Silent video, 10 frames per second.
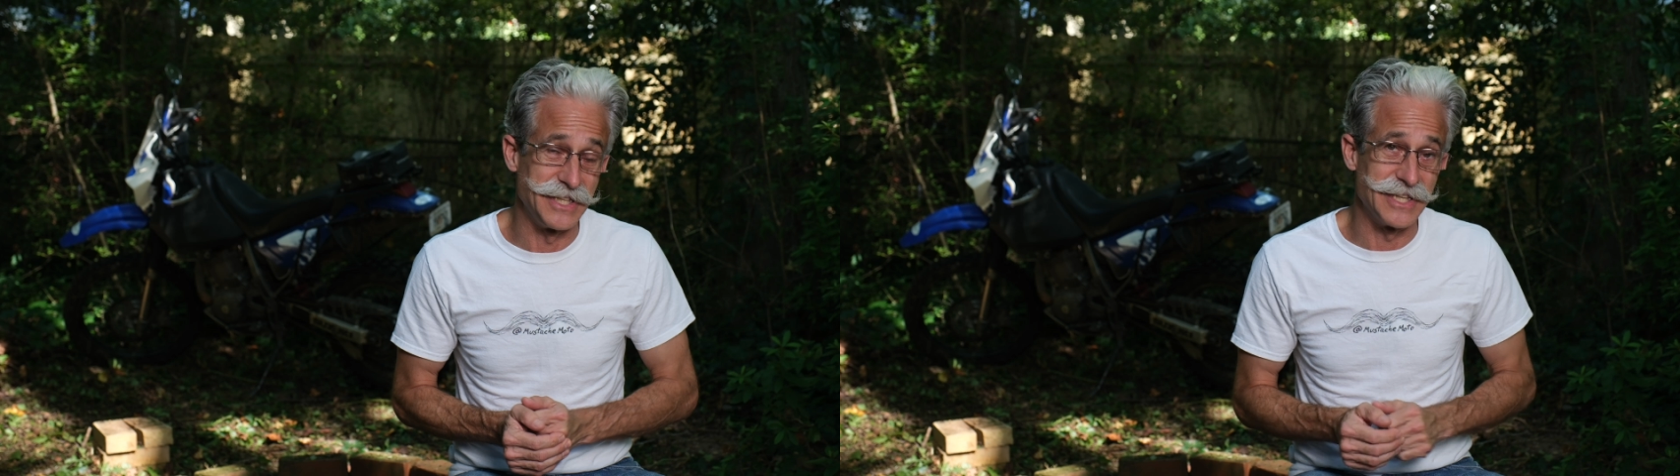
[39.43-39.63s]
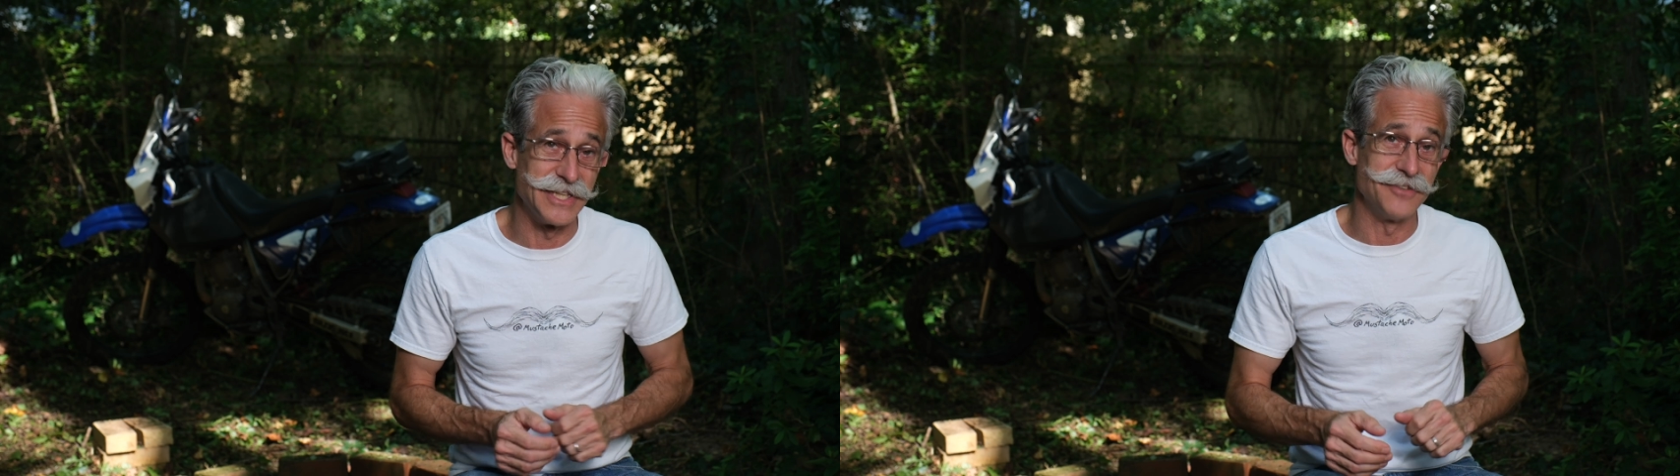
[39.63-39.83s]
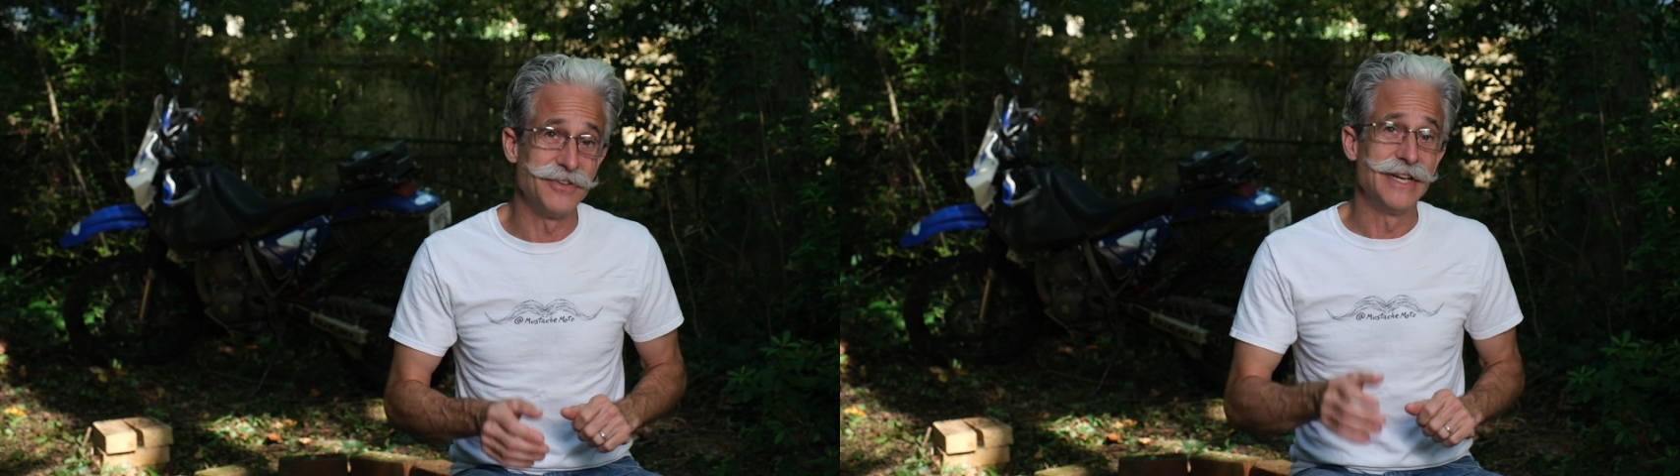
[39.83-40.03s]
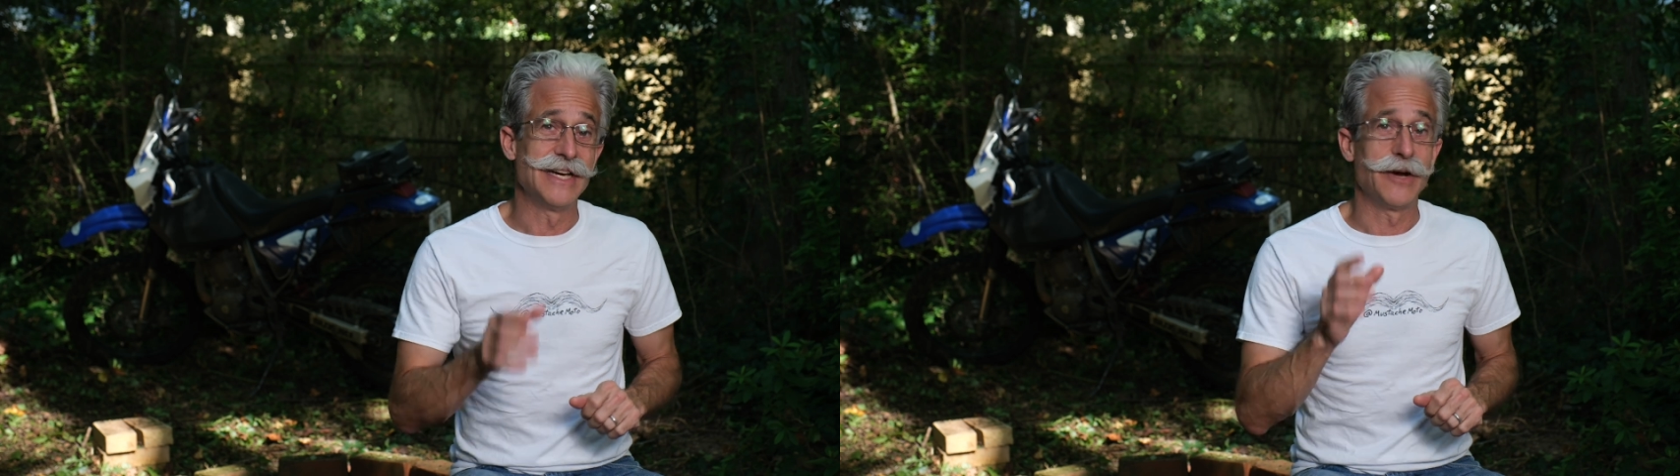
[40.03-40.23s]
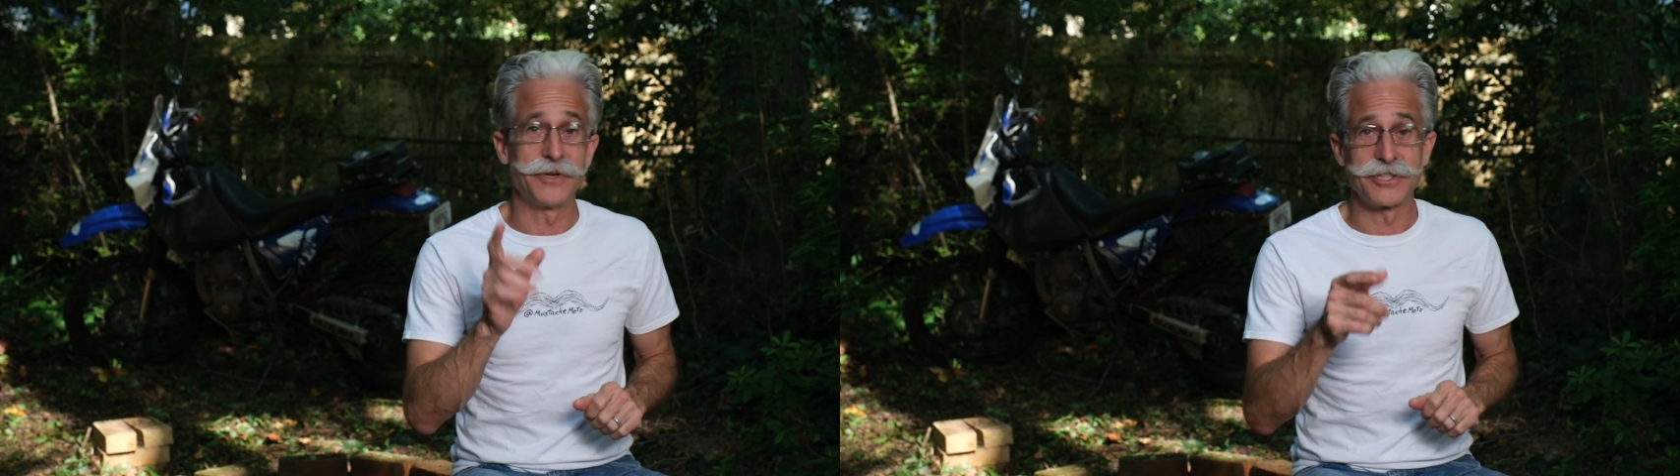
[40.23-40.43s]
love
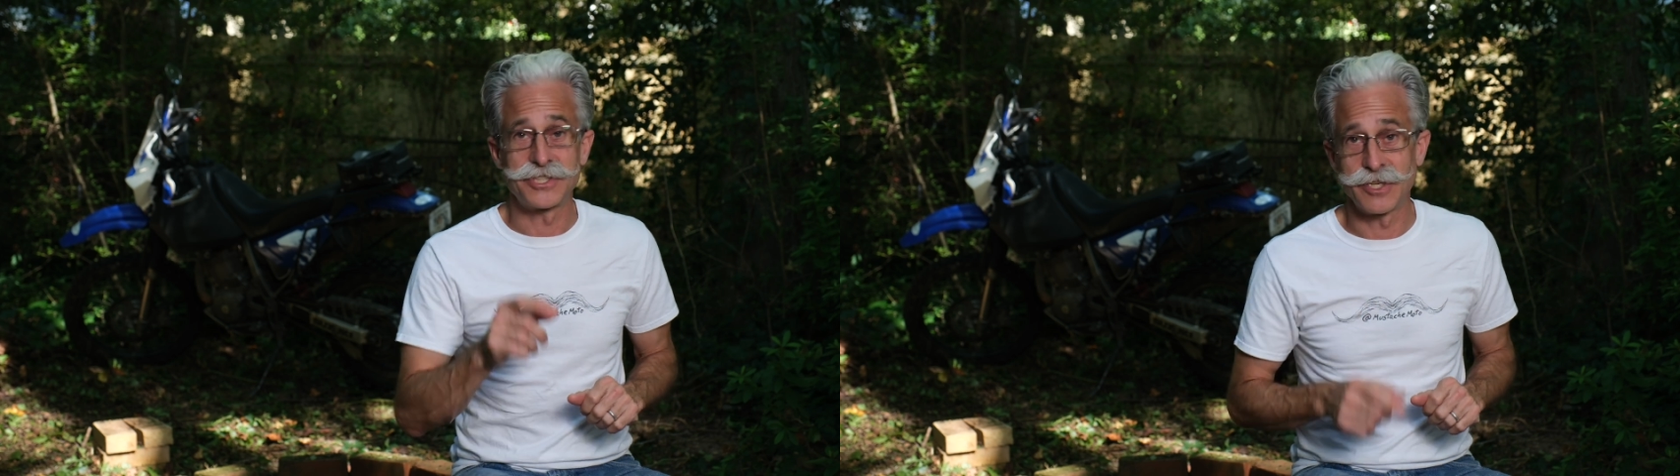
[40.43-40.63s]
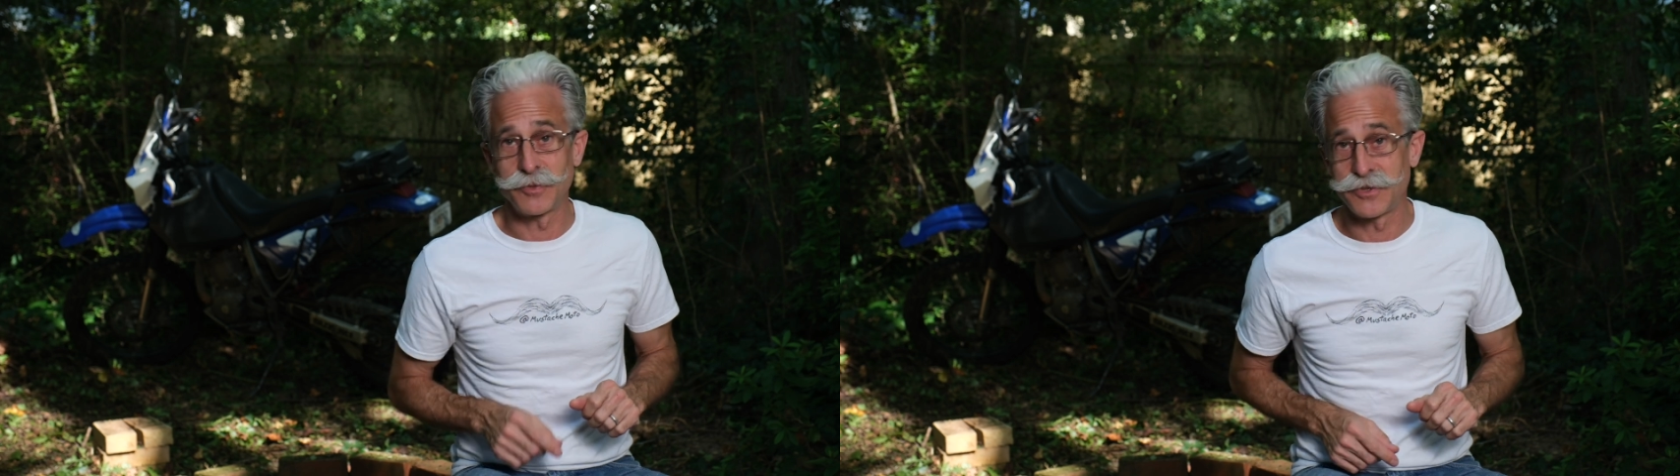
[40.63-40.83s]
I want to share with